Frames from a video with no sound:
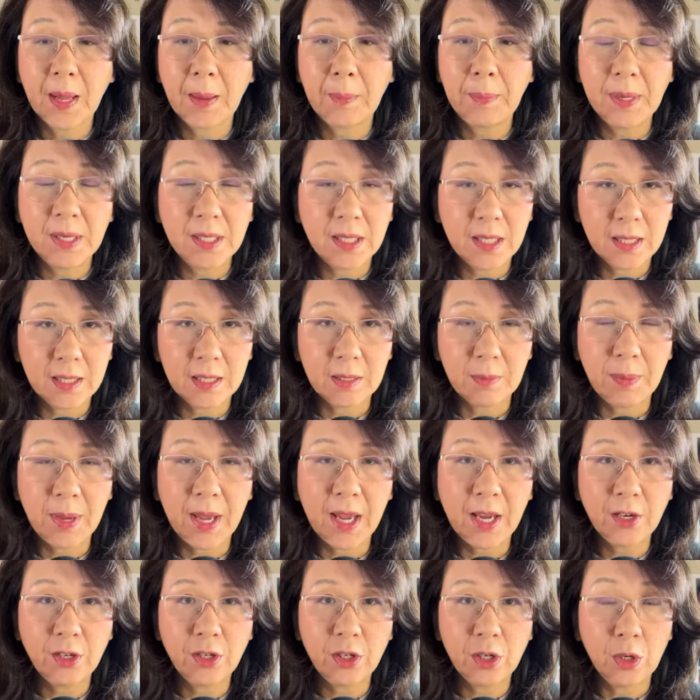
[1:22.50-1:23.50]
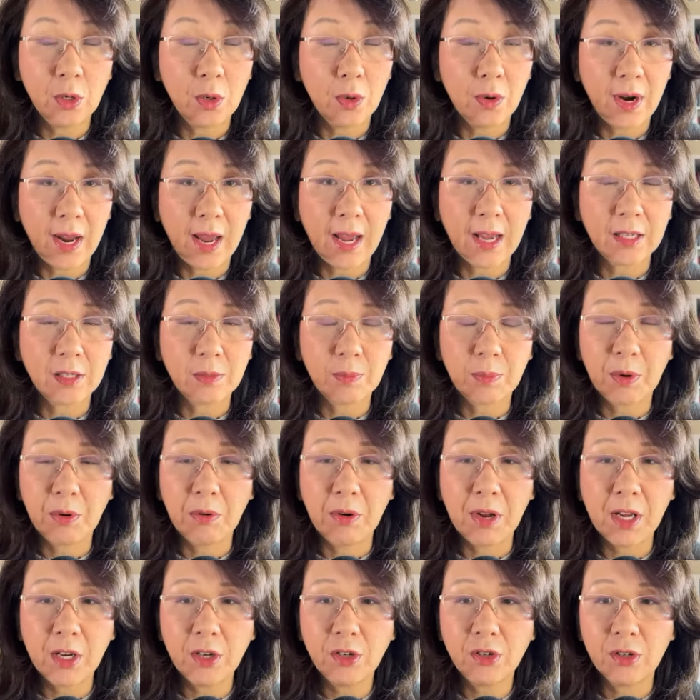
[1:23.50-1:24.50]
participation or
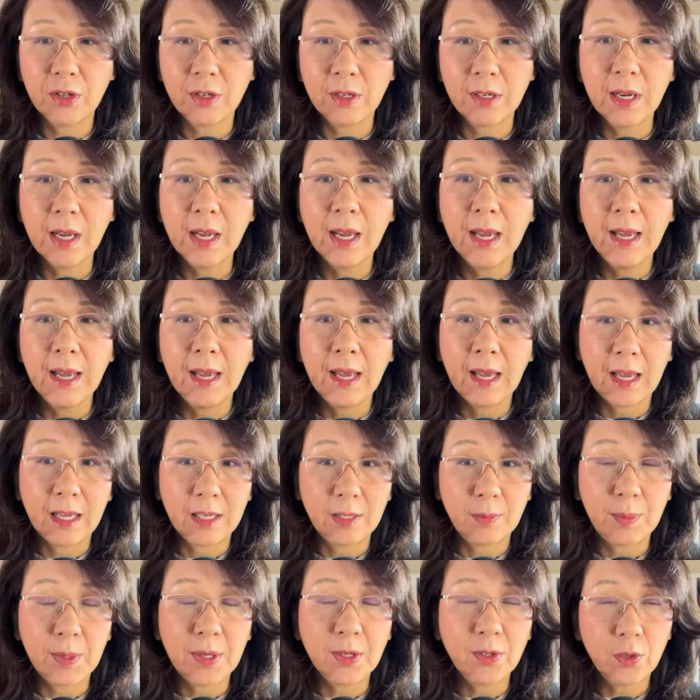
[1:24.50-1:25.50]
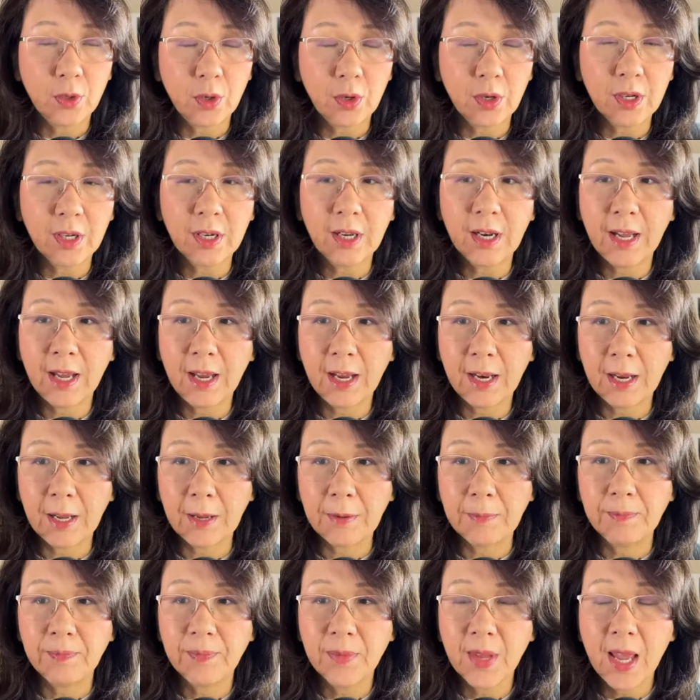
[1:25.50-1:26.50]
aspiration has been
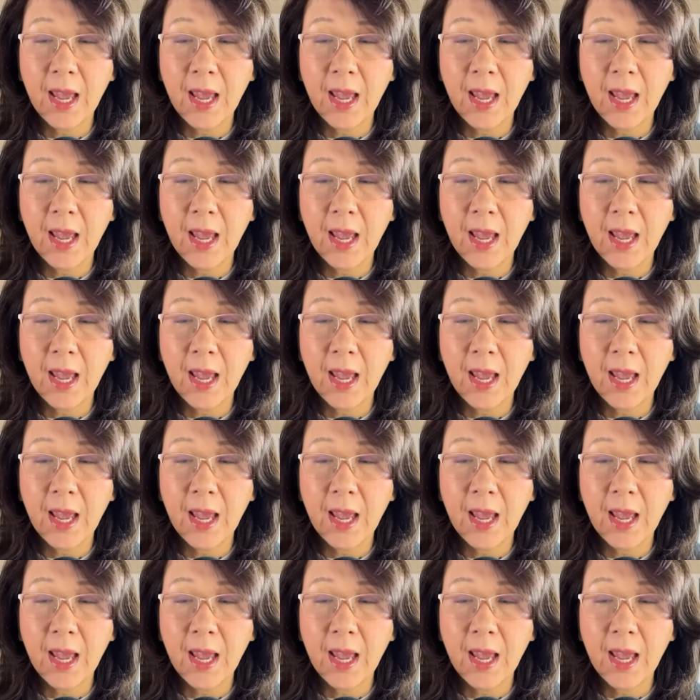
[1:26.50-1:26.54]
circulating.